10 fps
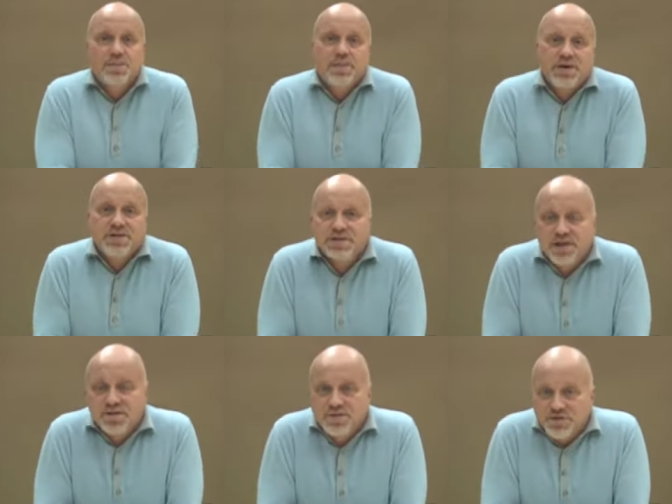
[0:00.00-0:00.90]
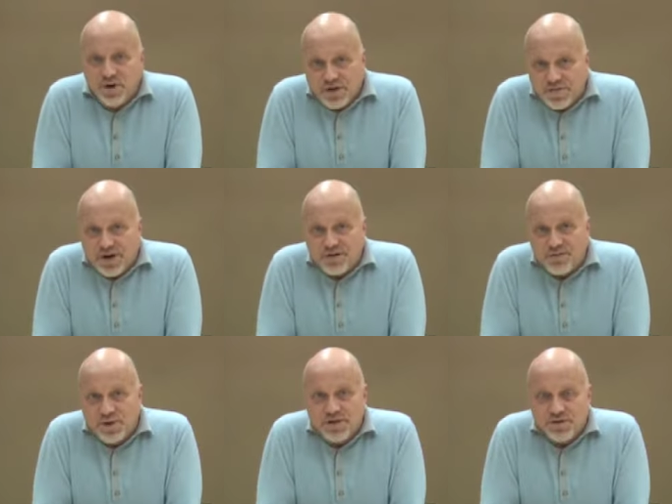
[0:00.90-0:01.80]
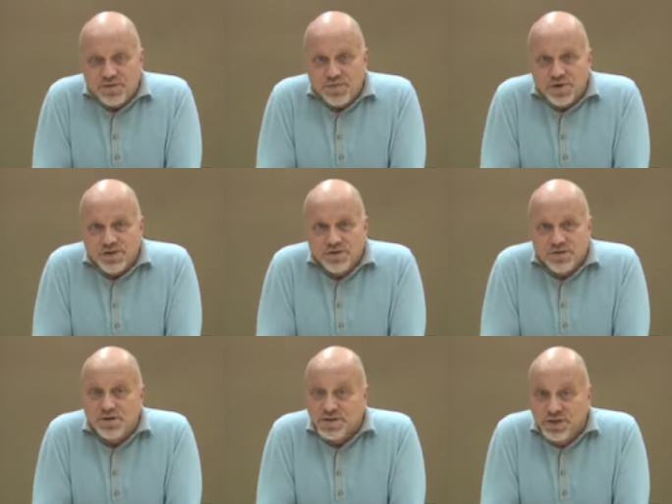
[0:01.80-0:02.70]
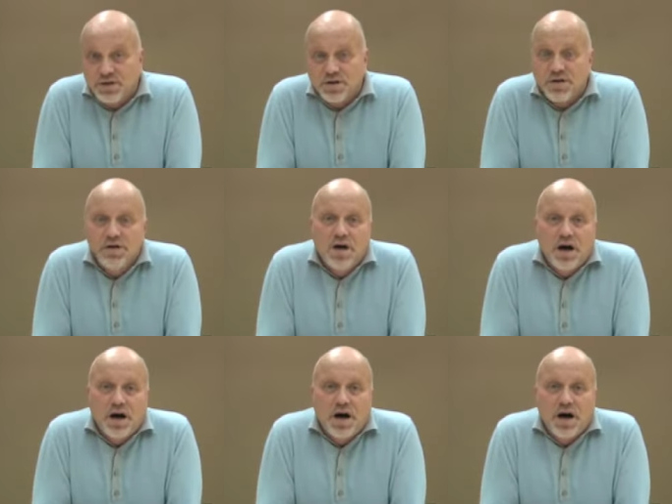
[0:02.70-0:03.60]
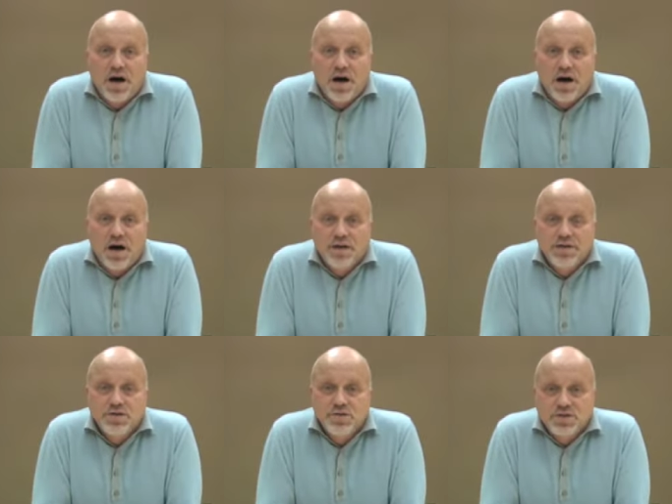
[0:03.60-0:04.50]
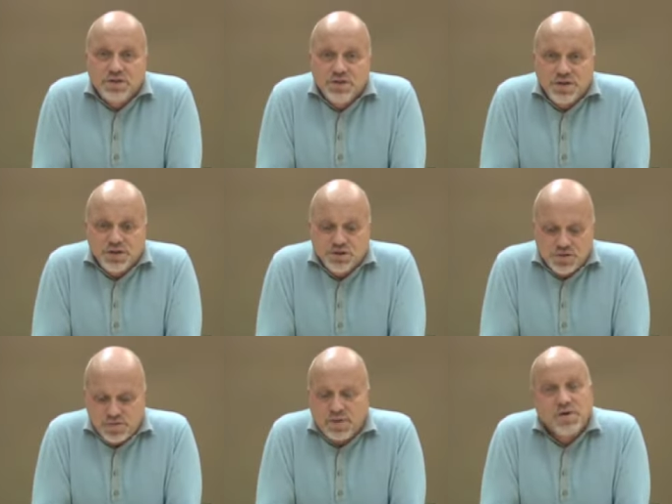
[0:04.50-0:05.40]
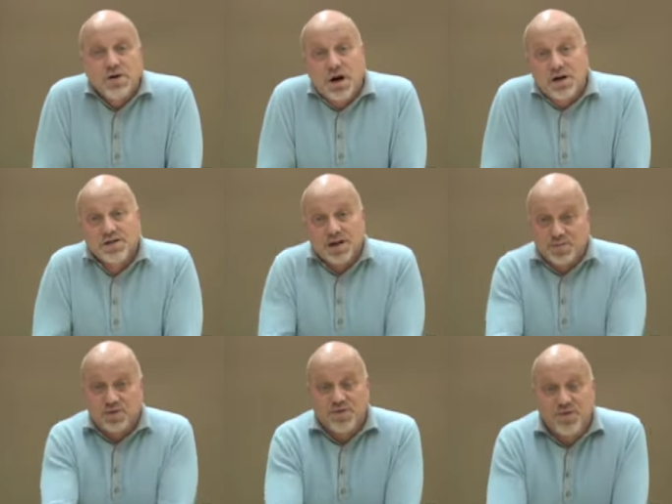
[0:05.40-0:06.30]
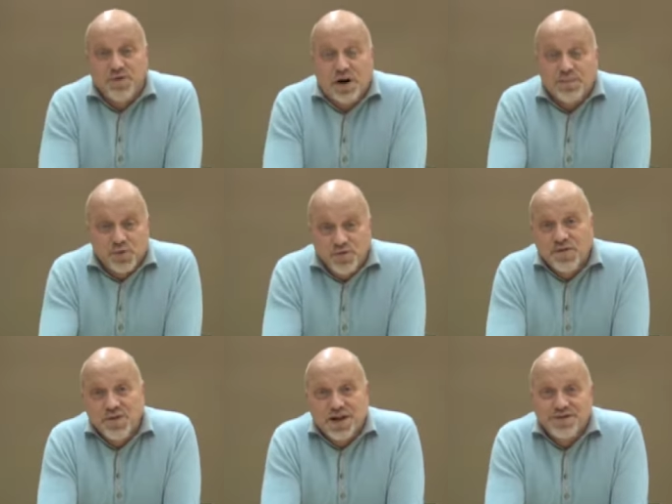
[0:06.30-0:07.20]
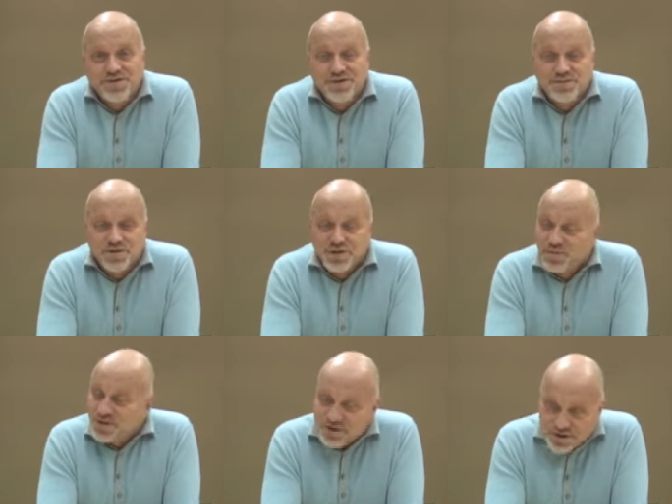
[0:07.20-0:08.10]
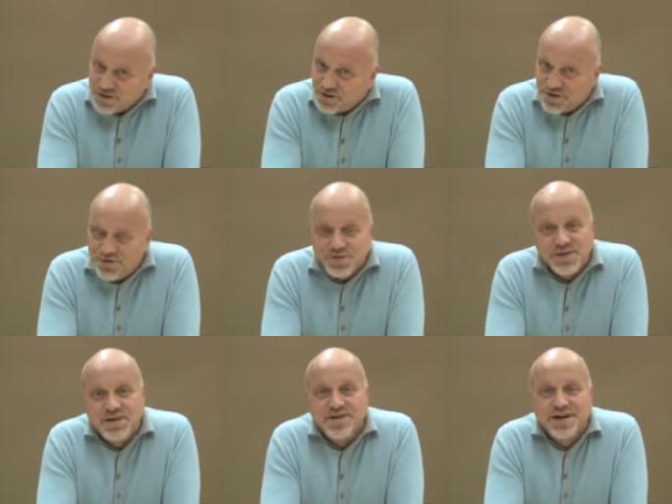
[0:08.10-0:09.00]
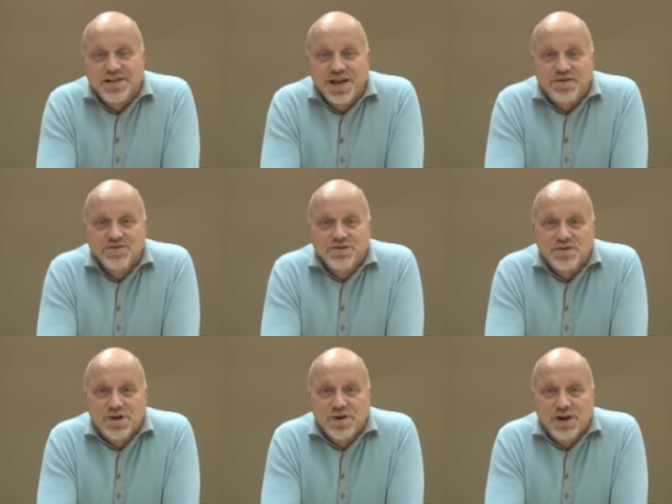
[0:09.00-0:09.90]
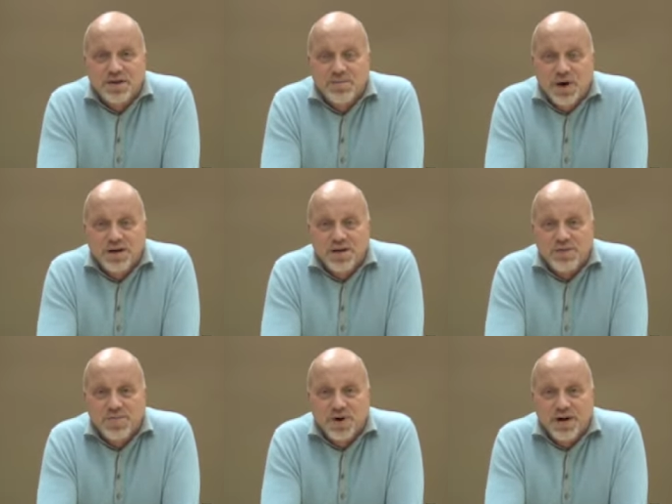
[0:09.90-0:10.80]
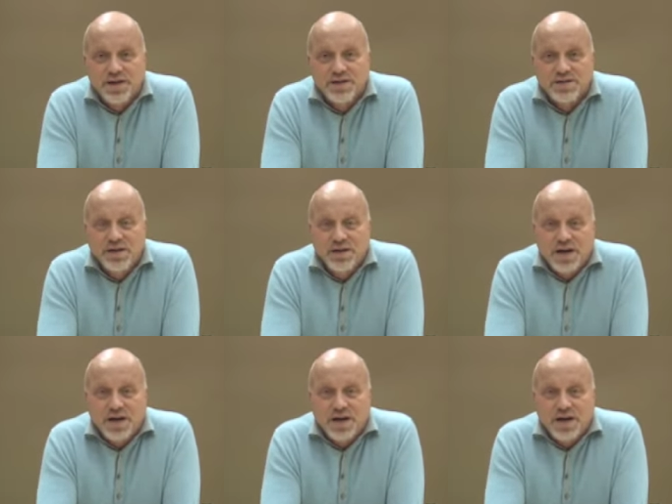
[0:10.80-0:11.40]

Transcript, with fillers: But the Center for Drug Evaluation and Research, CDER, uh, used to issue what were called approval, approval letters, which were the good news and allowed you to go ahead and market a product.